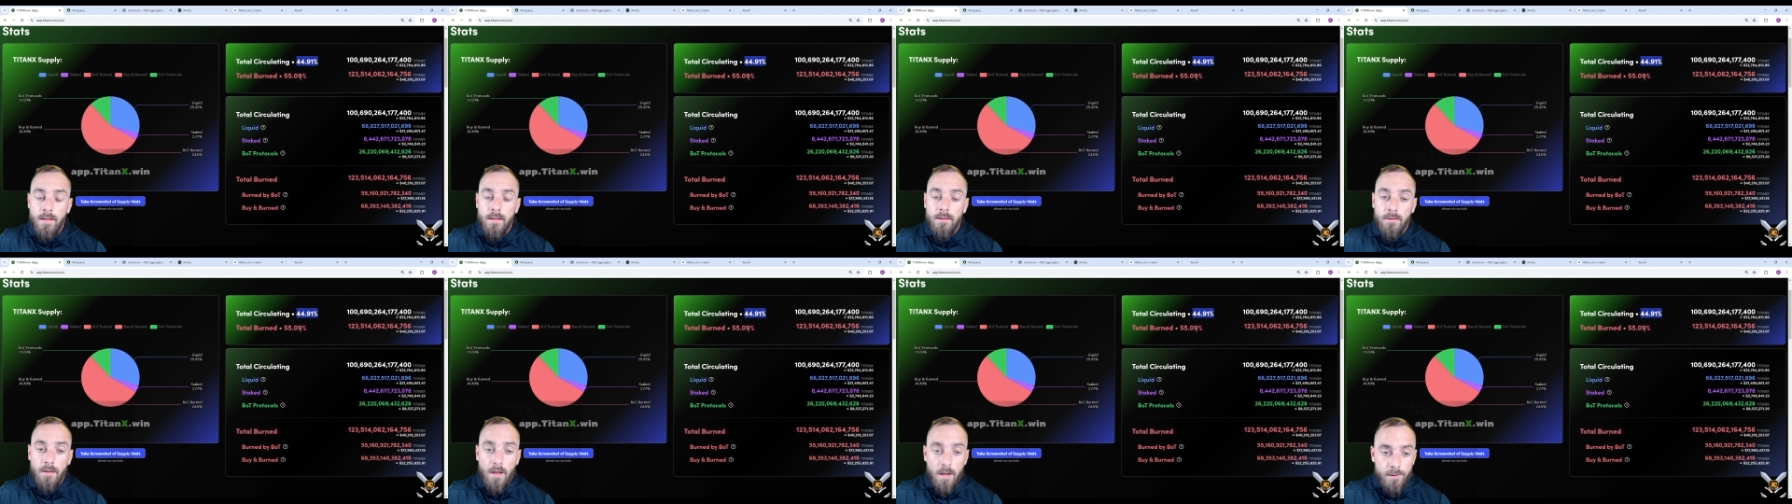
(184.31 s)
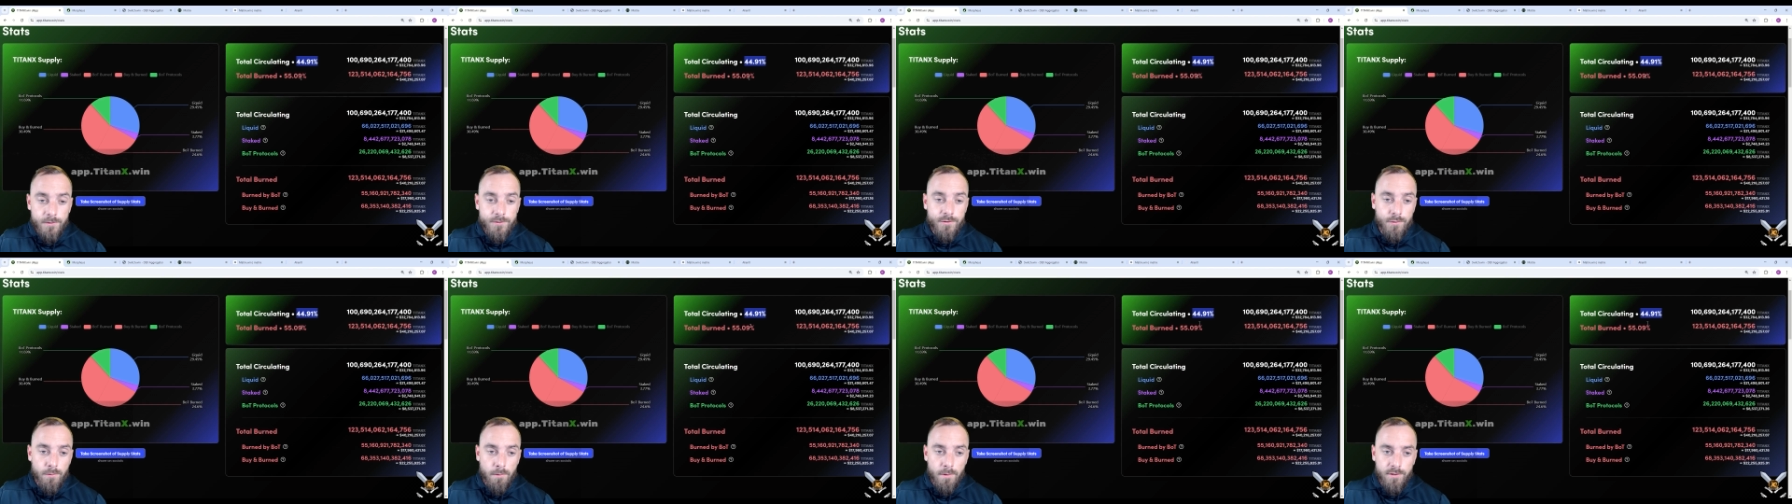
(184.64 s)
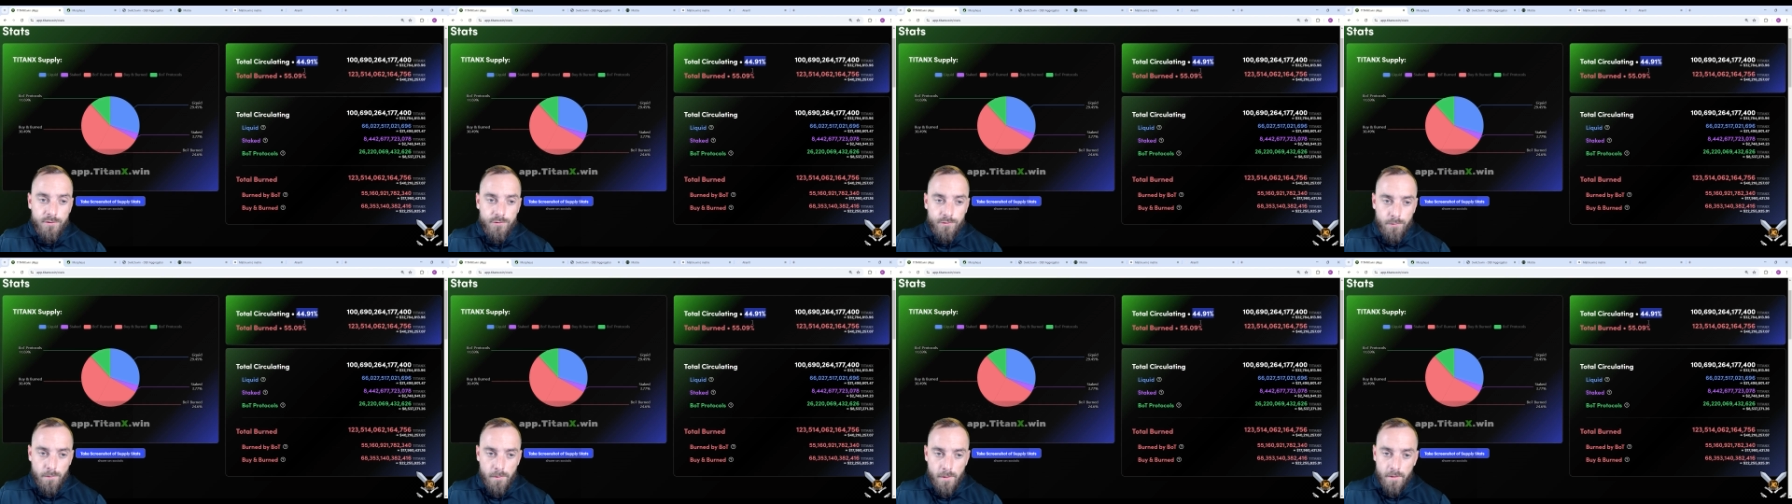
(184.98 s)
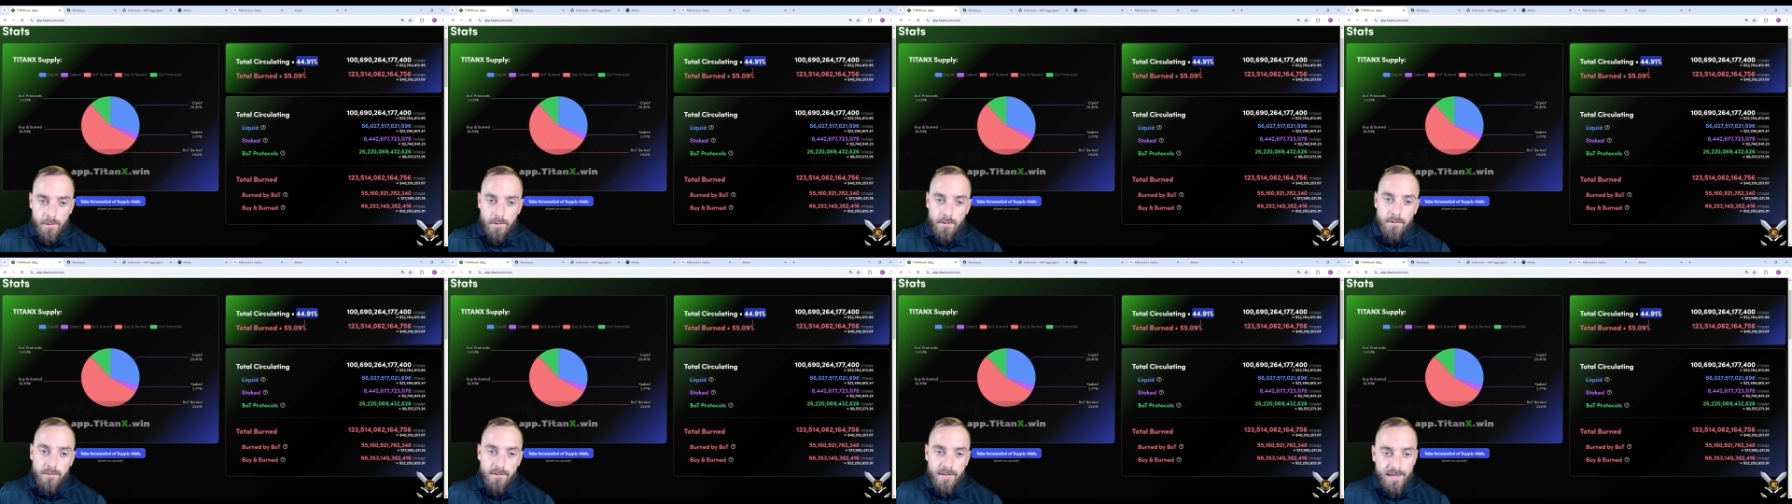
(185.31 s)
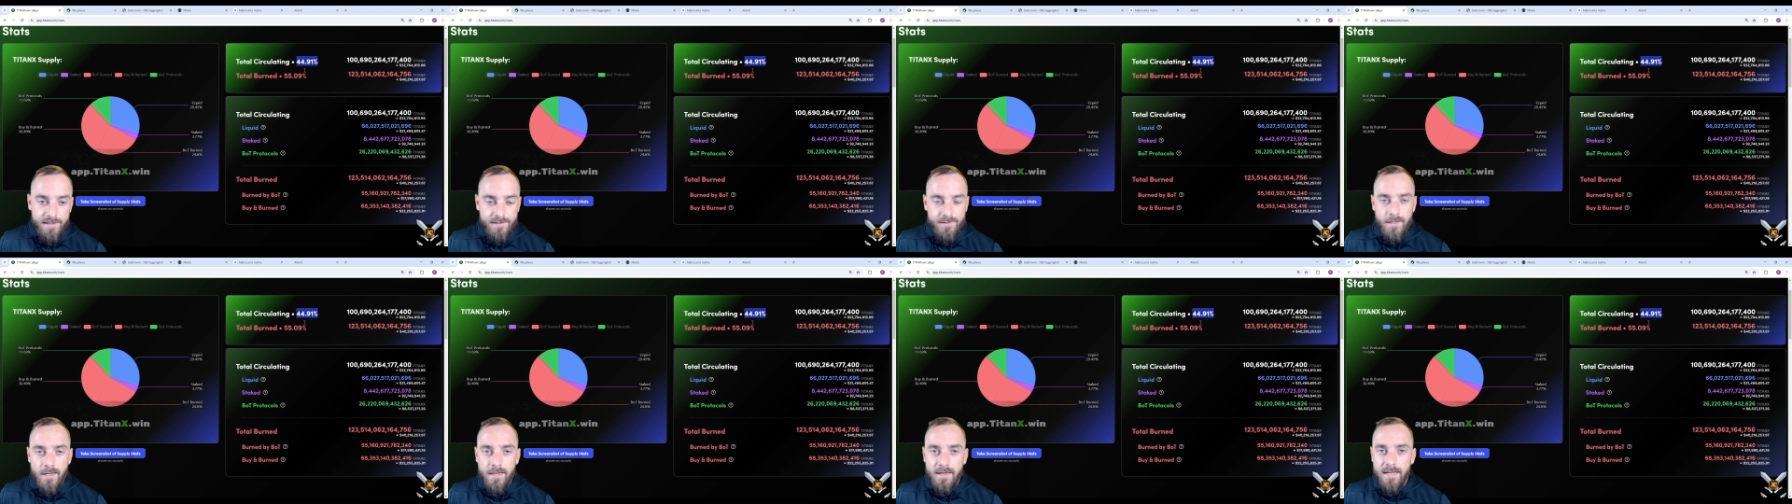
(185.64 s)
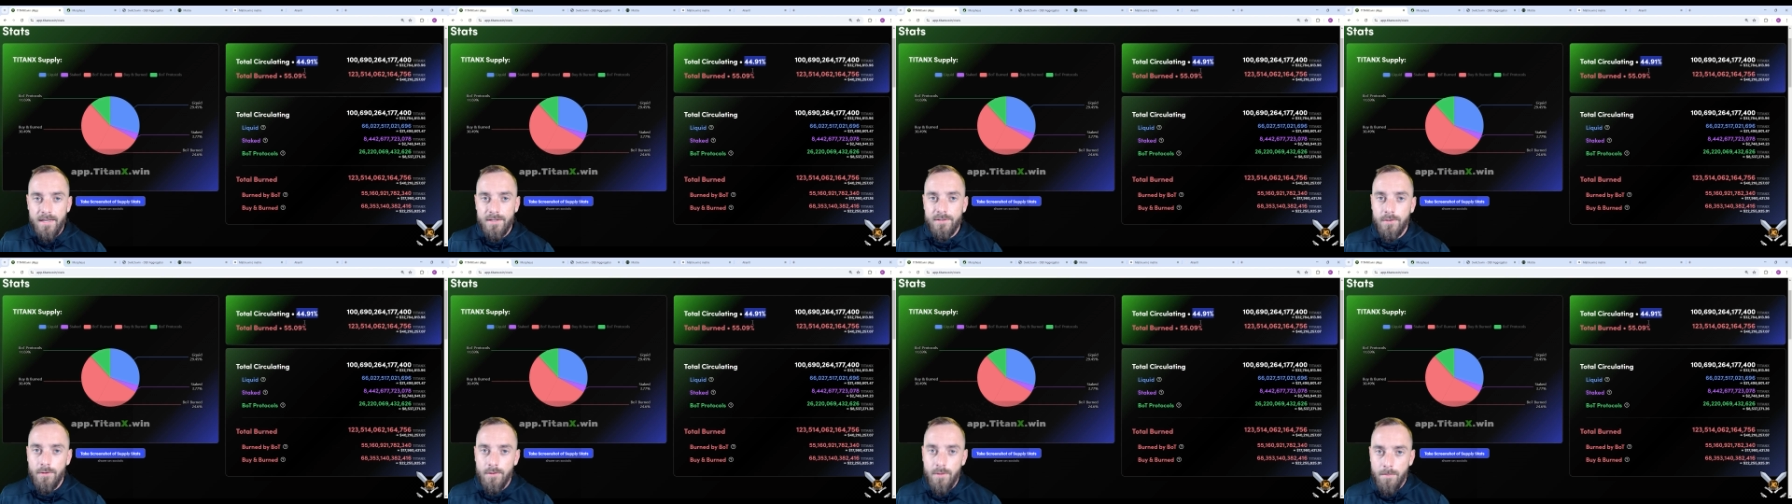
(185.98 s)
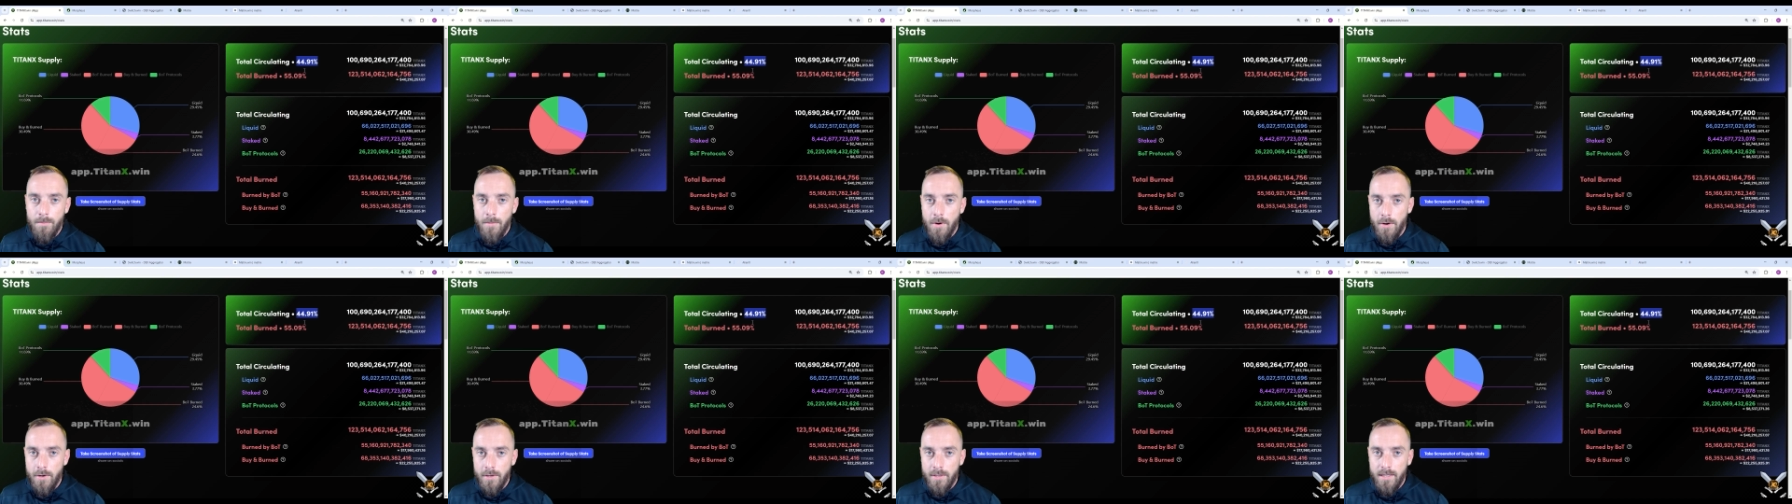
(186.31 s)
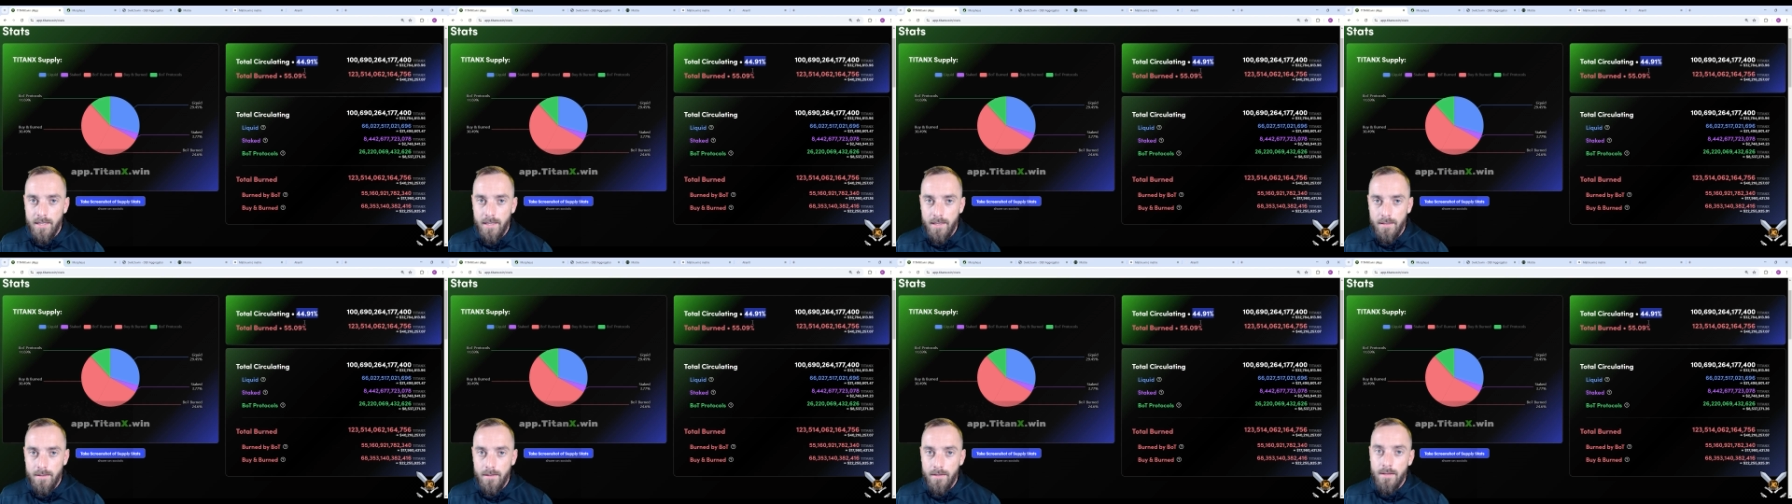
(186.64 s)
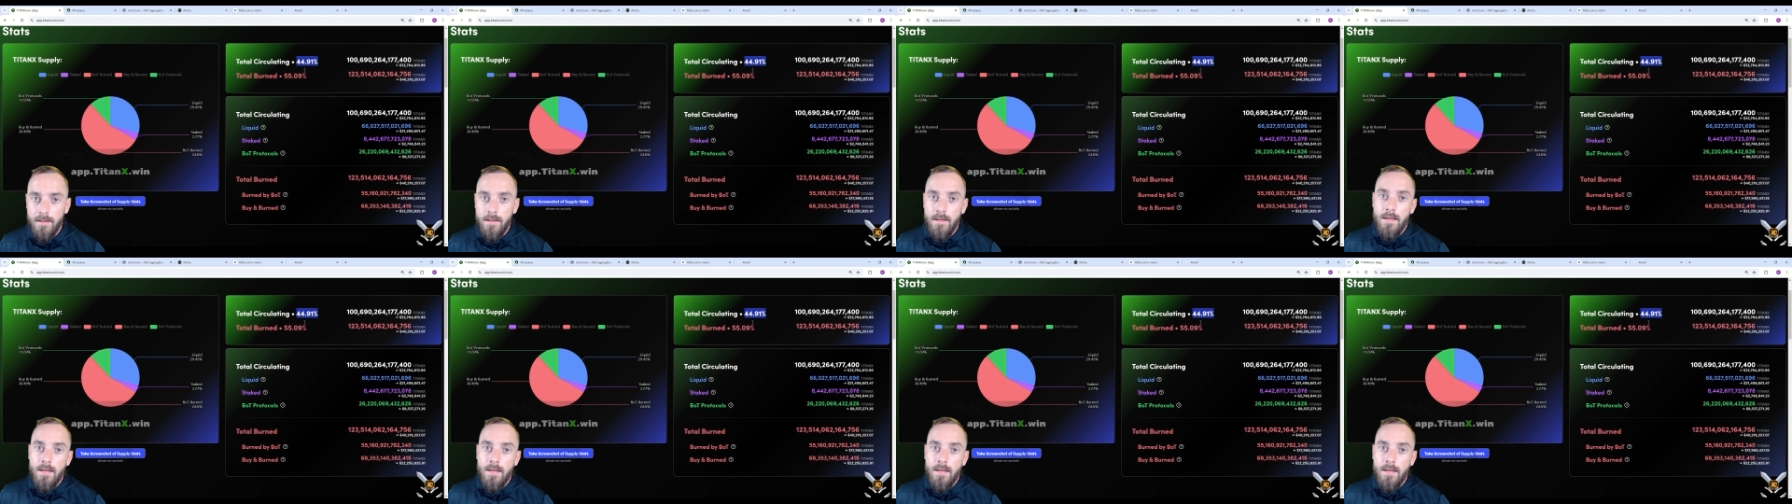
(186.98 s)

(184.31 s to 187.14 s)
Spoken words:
Long story short, last TitanX on the market,